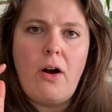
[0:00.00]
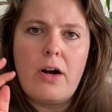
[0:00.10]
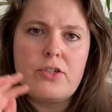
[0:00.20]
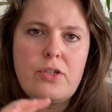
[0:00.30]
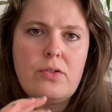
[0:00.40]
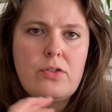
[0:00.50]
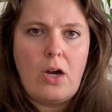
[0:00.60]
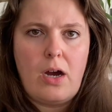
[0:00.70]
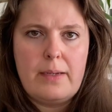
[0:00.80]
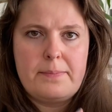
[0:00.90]
are two
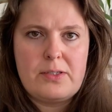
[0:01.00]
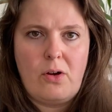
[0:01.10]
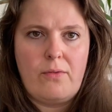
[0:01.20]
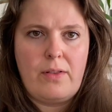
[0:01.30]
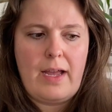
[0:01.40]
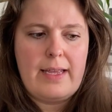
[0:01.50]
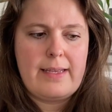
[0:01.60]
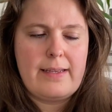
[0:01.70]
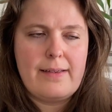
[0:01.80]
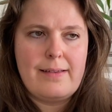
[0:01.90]
types of
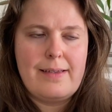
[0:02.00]
like